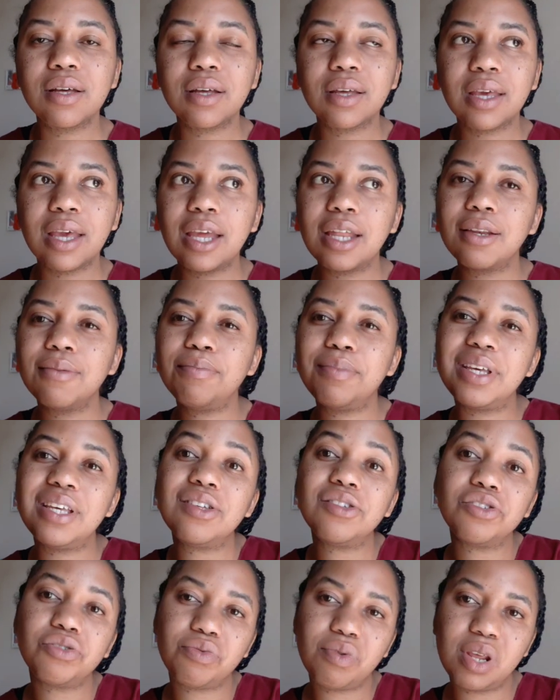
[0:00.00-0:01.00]
can be
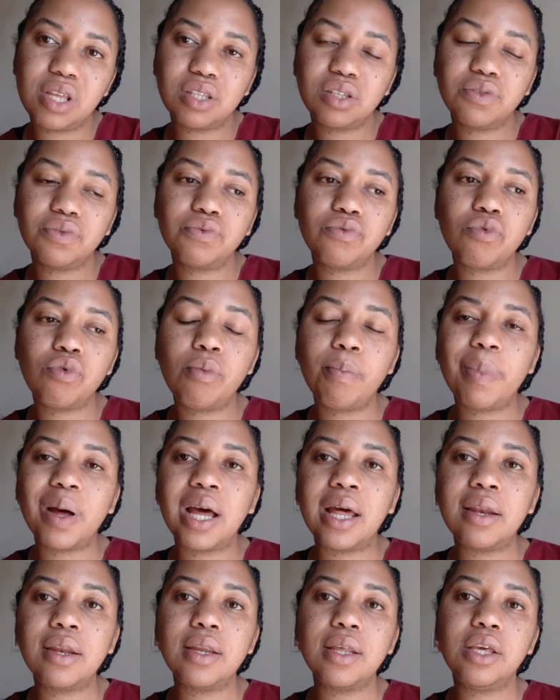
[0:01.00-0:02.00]
stressful
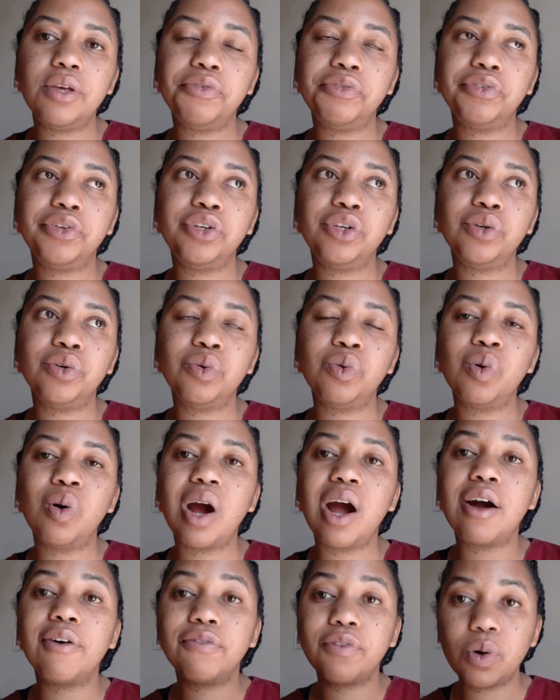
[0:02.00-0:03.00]
but if you
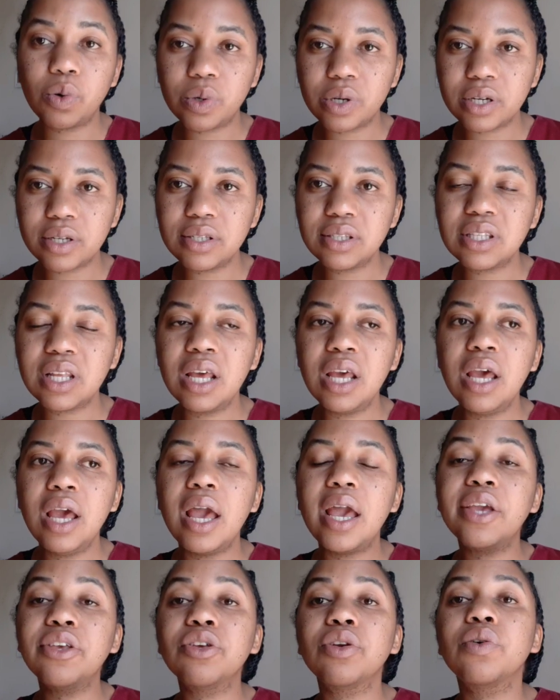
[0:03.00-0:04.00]
are focused
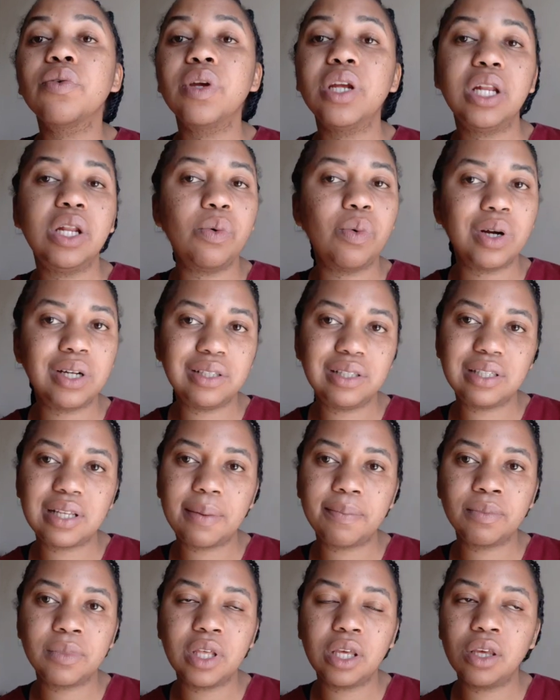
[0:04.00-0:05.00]
and you really want
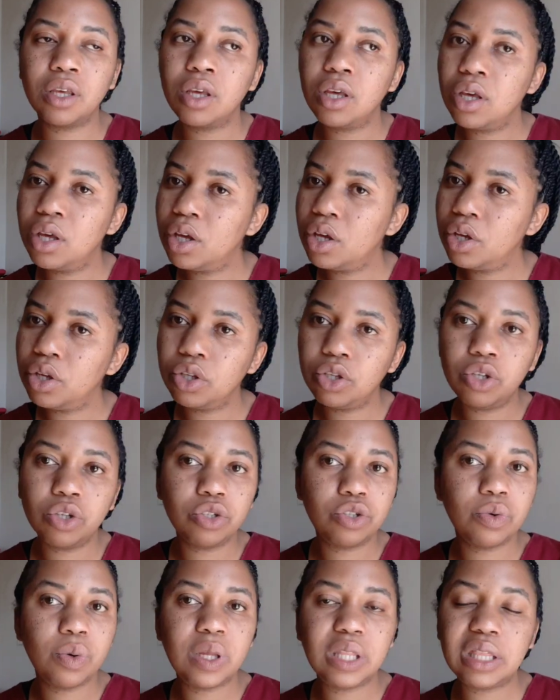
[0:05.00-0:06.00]
something you
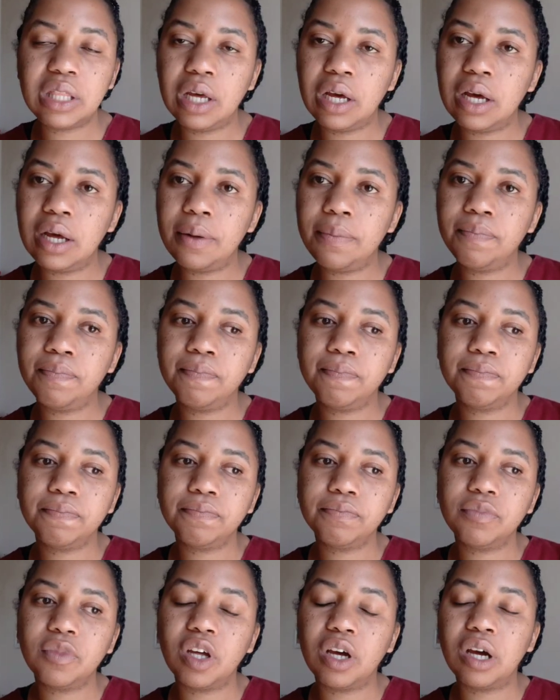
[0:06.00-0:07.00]
do it um,
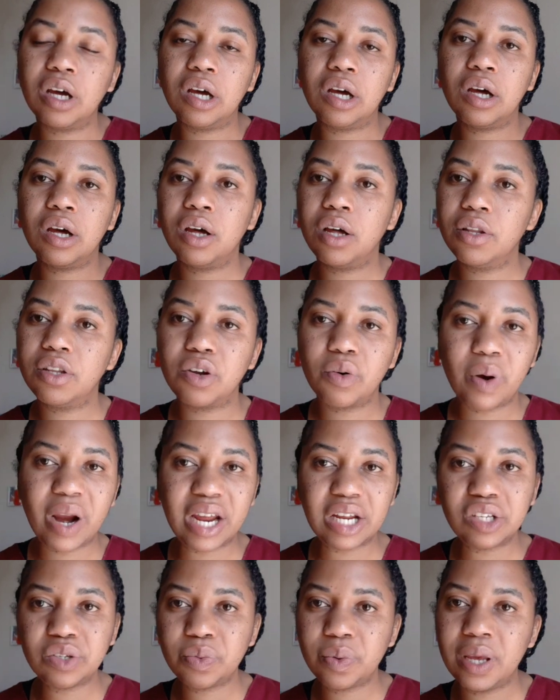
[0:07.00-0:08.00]
the the
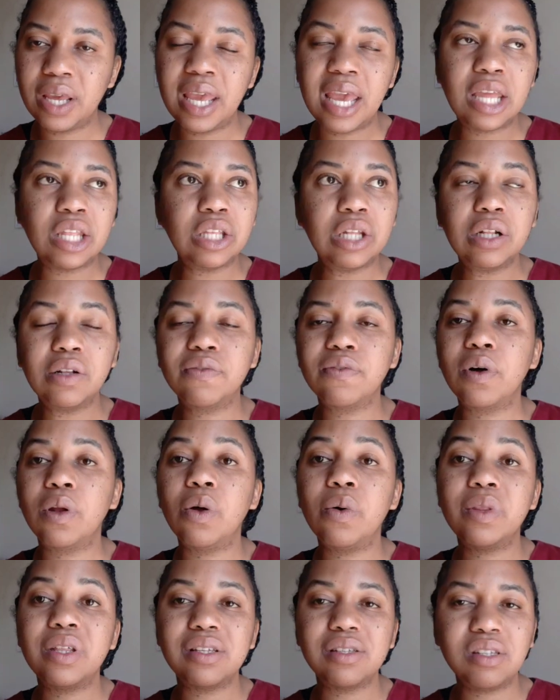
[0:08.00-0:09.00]
right way and you'll
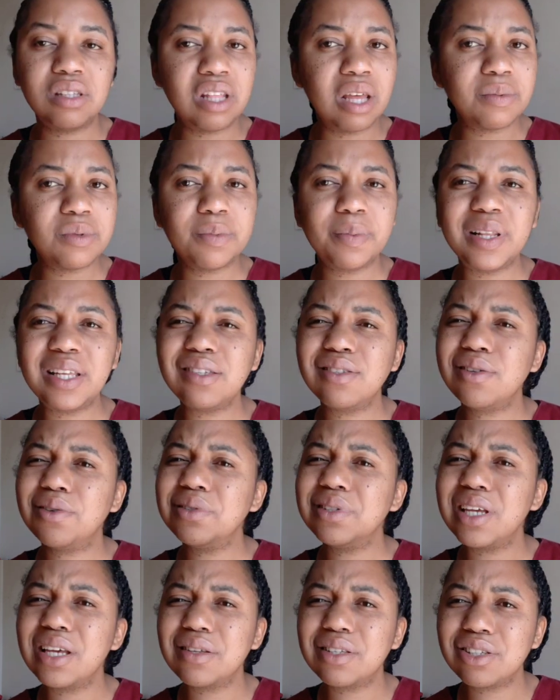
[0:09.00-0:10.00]
follow the steps please
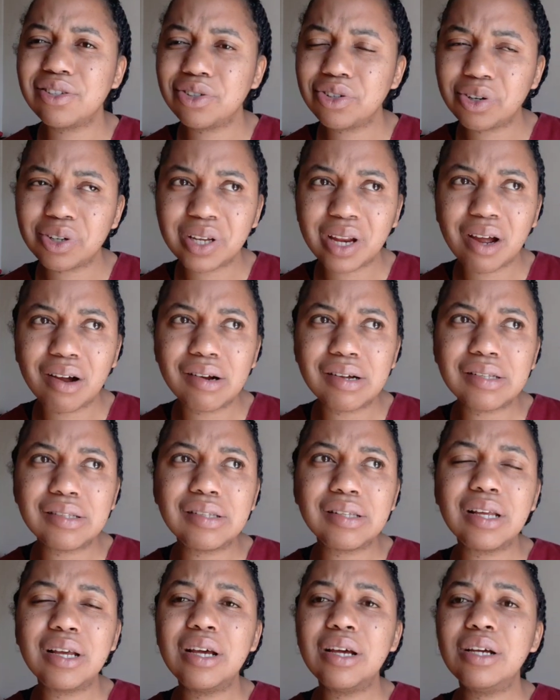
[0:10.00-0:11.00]
don't take
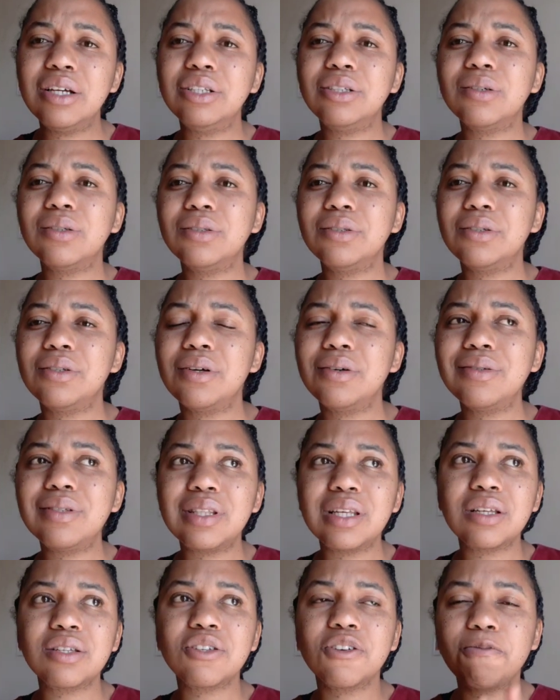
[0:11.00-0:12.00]
shortcuts don't do those
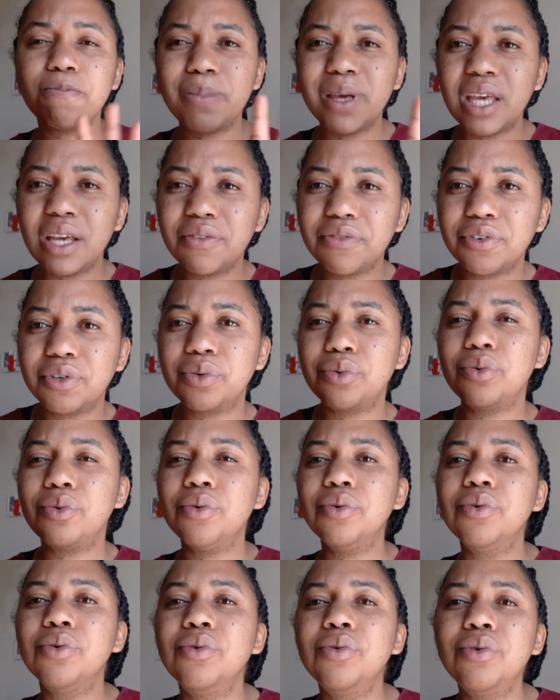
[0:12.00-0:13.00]
things of paying for
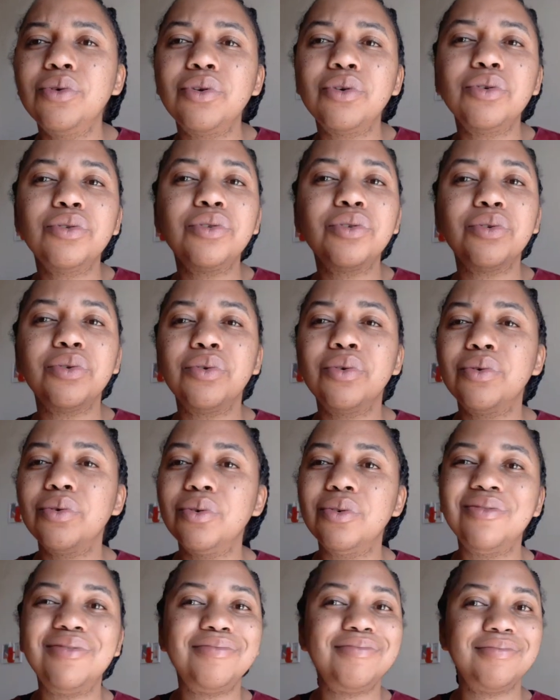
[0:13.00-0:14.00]
who who knows who
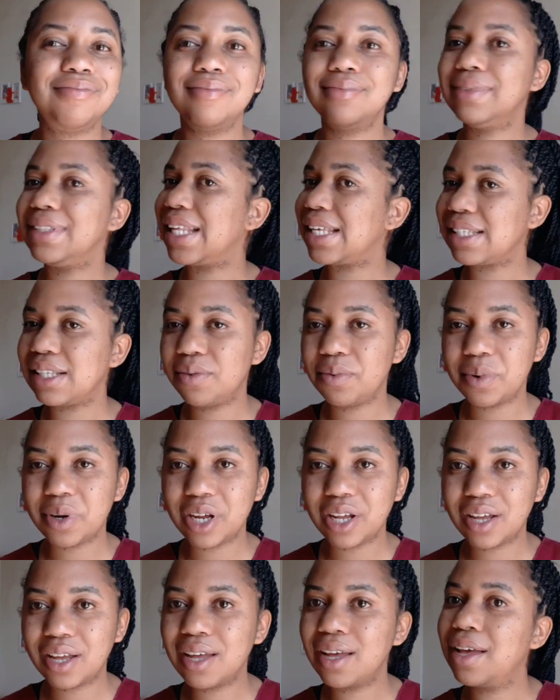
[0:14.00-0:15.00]
who doesn't
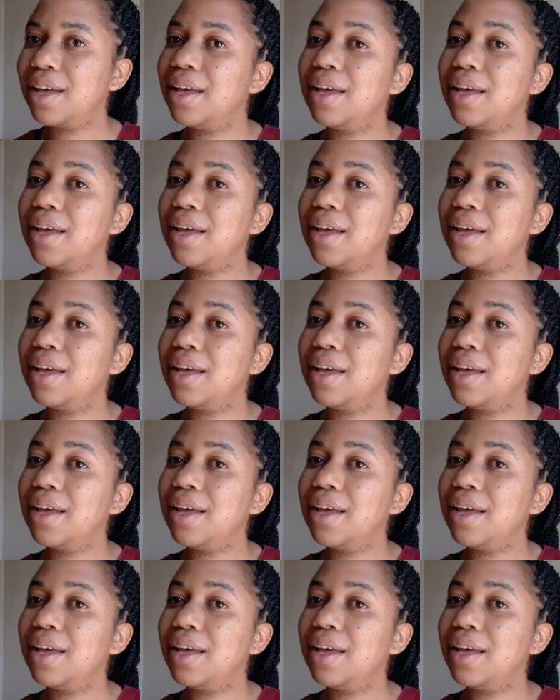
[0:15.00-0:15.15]
work